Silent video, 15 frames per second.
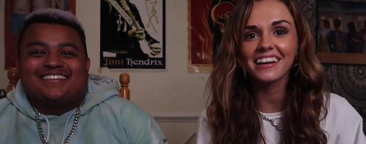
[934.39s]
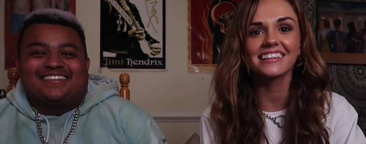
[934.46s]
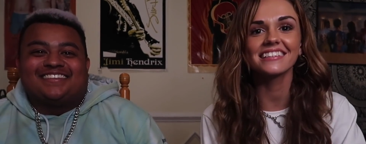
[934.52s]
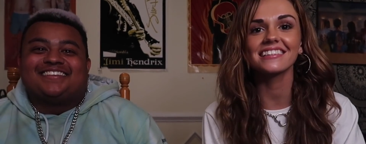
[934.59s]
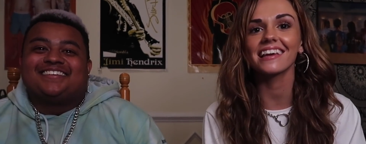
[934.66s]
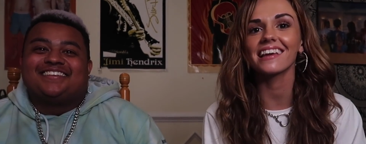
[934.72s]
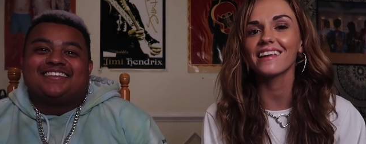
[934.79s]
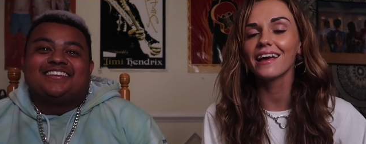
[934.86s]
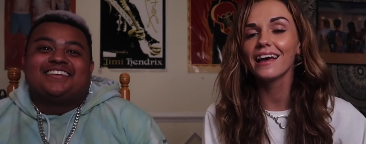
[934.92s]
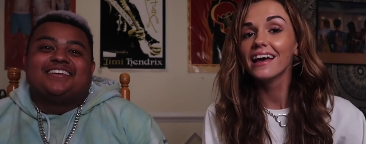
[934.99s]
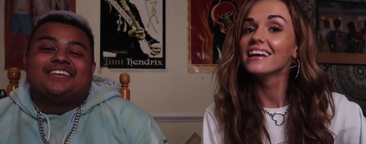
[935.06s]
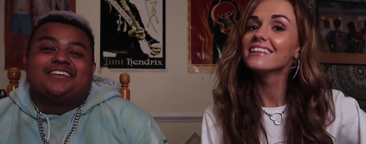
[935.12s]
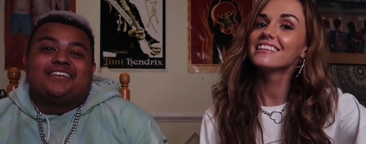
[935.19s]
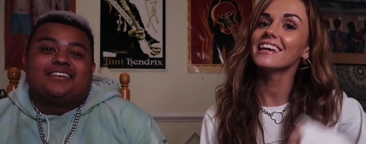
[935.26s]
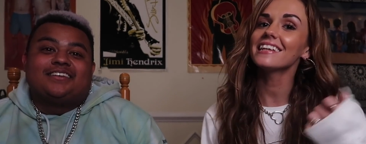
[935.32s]
Speaker 1: And he's like,
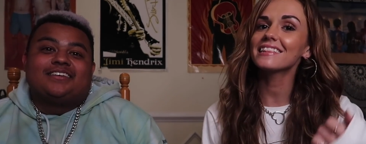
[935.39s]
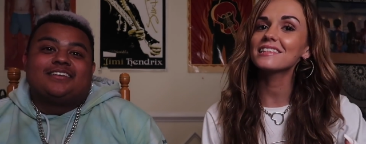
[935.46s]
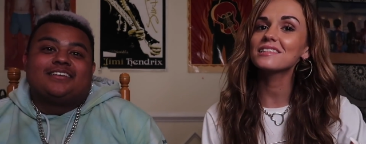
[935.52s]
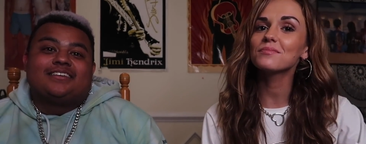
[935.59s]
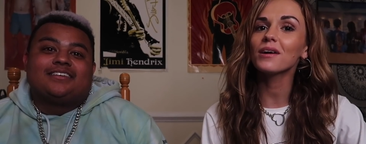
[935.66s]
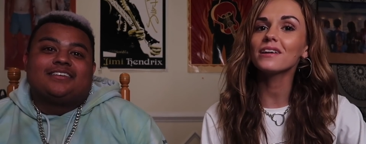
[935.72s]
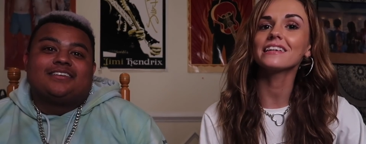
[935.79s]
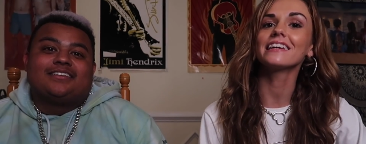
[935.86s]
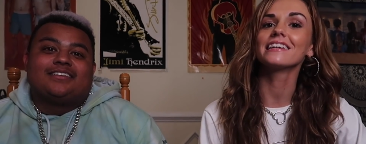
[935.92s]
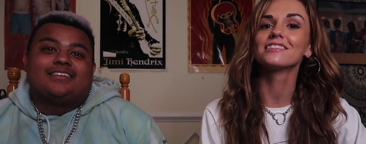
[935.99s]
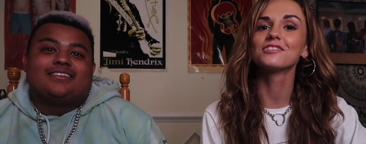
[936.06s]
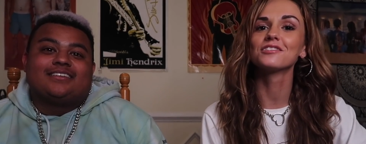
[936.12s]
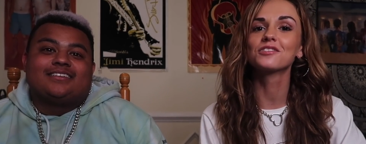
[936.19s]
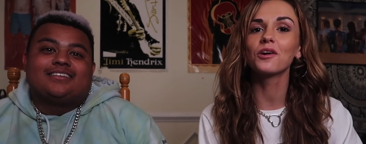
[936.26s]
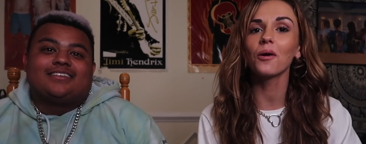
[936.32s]
take this money
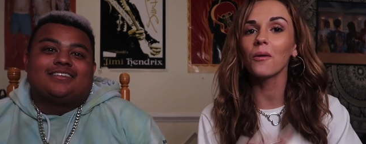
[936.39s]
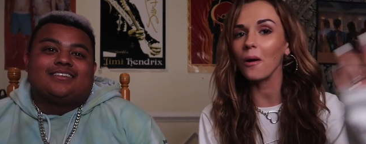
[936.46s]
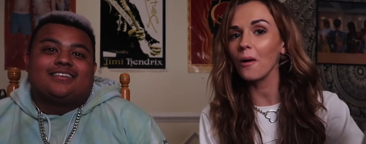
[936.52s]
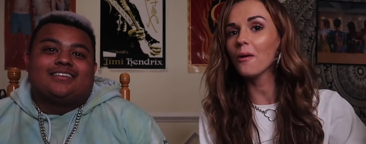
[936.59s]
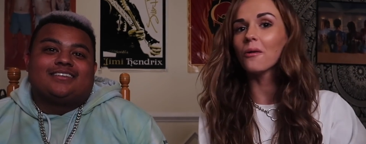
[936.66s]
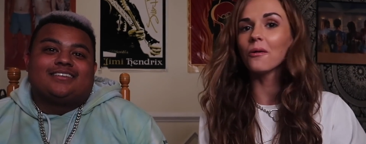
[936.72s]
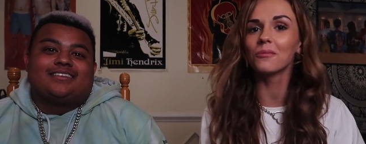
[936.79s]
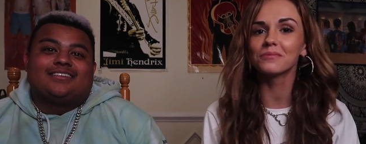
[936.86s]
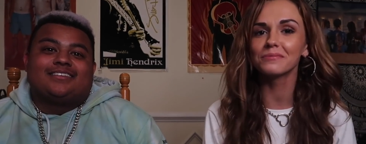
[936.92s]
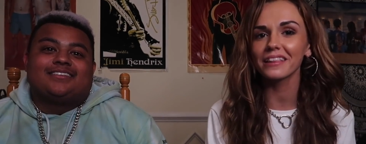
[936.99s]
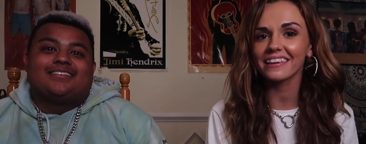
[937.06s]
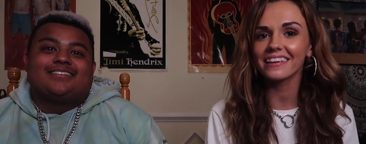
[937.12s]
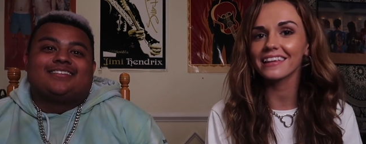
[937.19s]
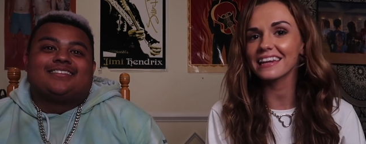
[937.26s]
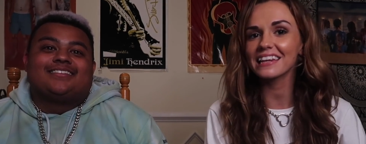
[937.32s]
and just go home,
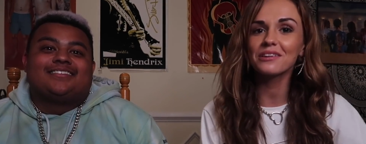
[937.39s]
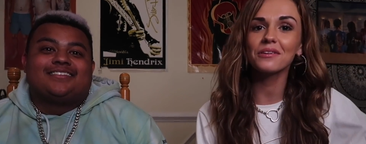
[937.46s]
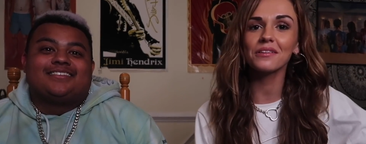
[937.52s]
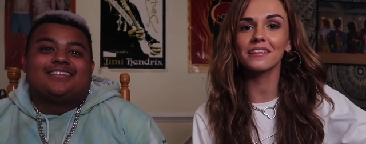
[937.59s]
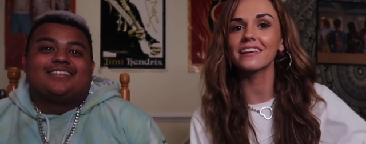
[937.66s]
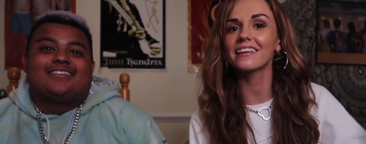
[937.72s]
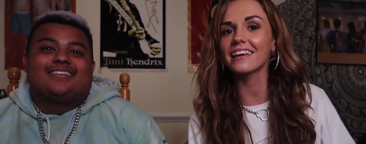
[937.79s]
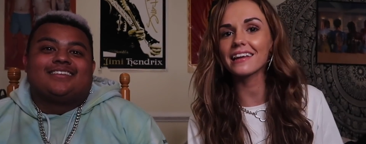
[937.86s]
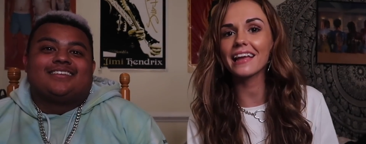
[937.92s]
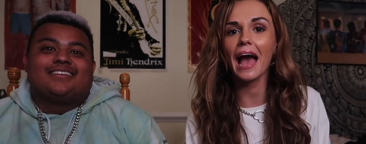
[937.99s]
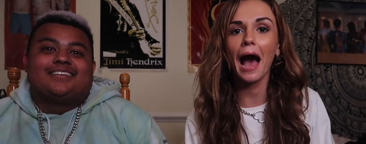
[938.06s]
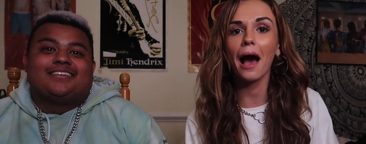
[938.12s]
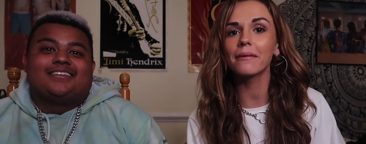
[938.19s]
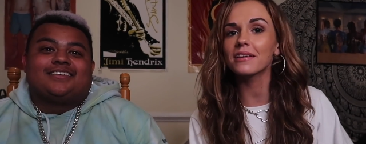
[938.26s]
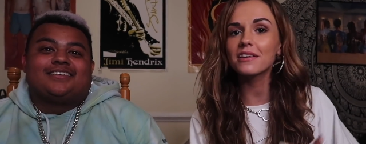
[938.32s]
like get a new, like get a
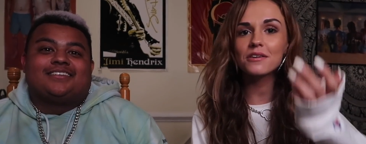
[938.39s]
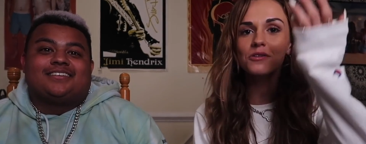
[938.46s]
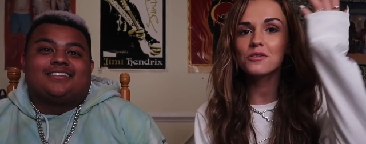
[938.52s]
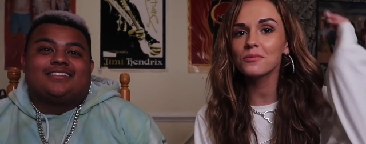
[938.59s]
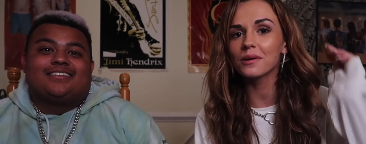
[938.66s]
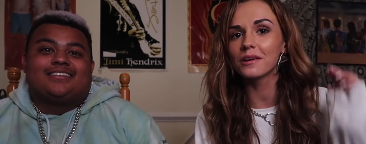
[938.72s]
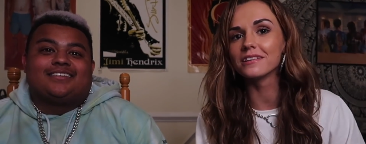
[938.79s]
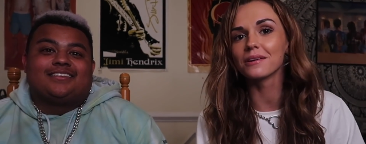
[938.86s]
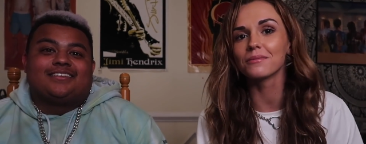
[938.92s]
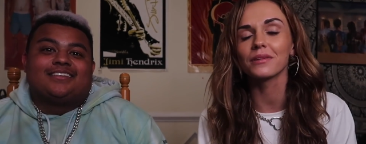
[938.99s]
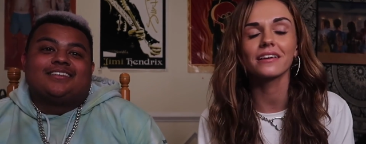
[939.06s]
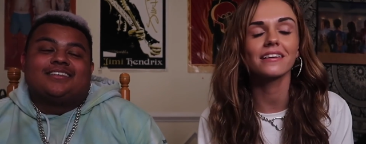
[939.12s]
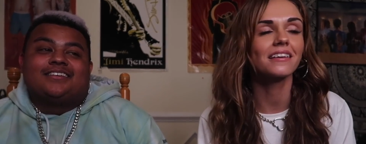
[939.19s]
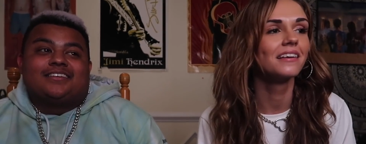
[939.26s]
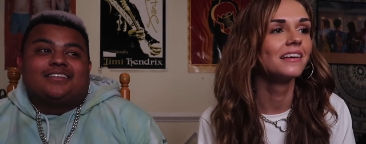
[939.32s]
cab, get an Uber, and I'm
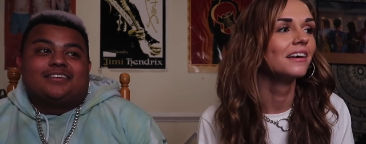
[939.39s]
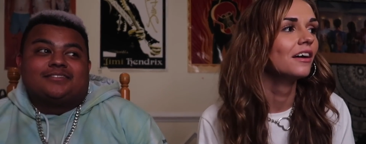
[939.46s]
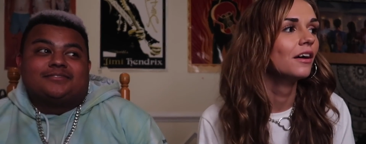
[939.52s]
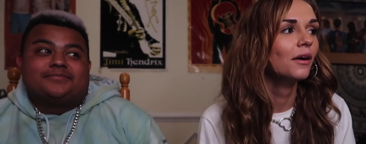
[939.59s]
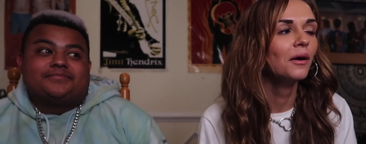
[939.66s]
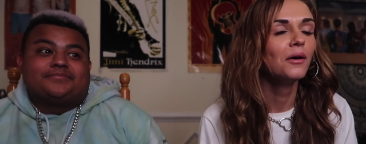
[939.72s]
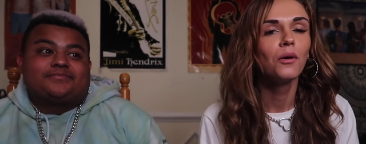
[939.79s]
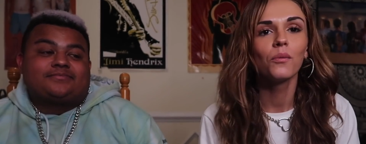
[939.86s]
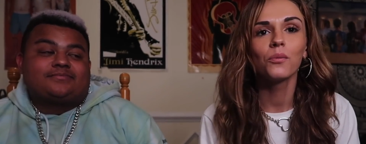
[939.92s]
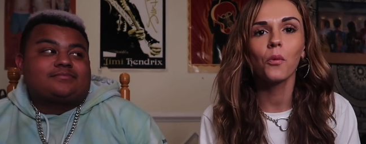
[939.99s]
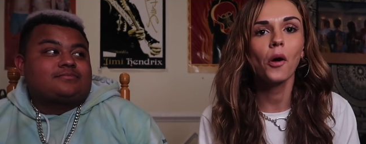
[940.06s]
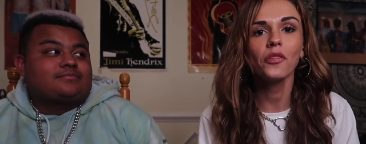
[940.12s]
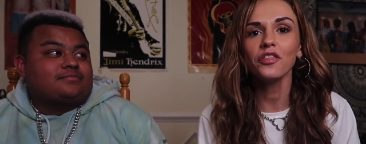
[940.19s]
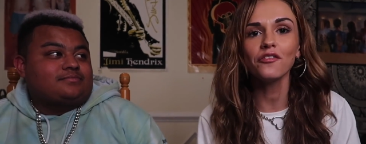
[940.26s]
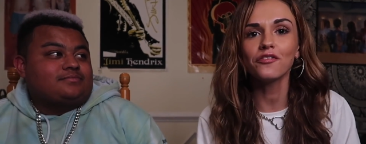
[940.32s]
like,
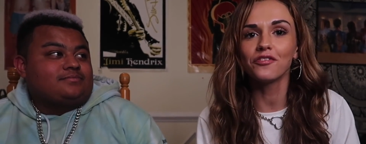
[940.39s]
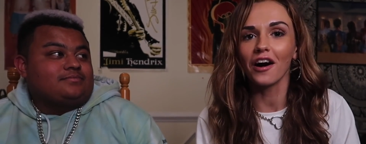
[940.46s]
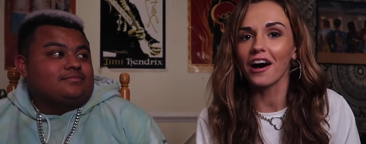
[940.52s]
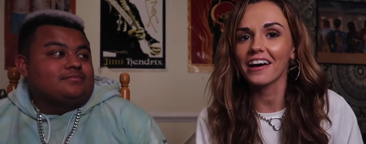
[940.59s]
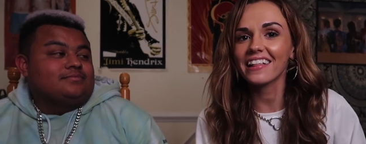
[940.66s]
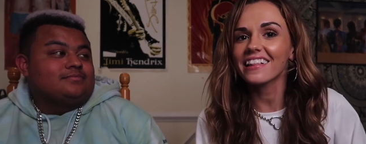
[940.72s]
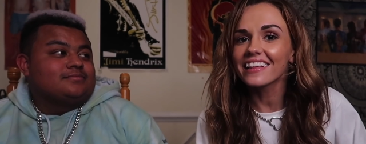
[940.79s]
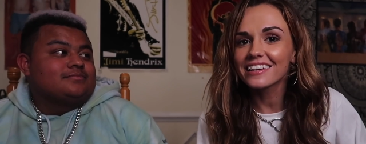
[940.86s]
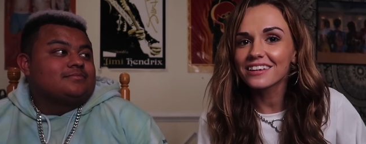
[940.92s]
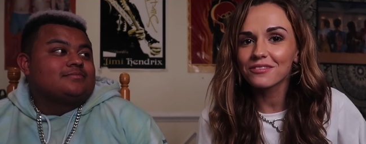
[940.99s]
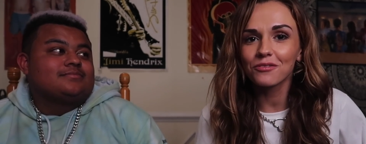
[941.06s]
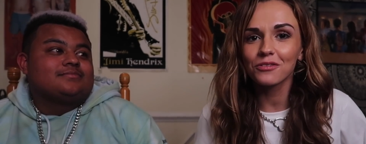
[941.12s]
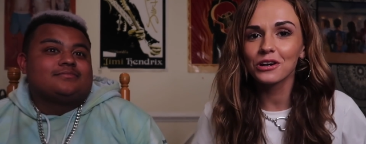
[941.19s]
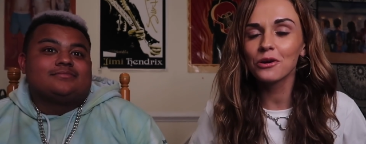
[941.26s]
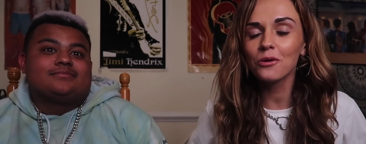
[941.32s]
what the like
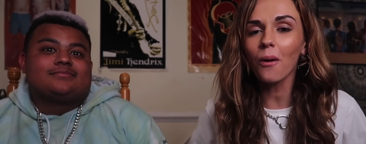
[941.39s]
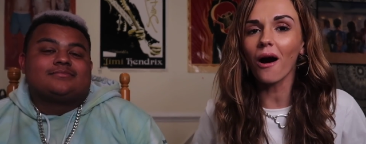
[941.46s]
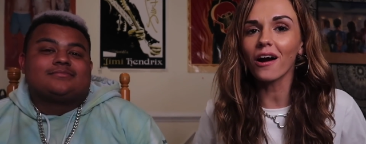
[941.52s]
who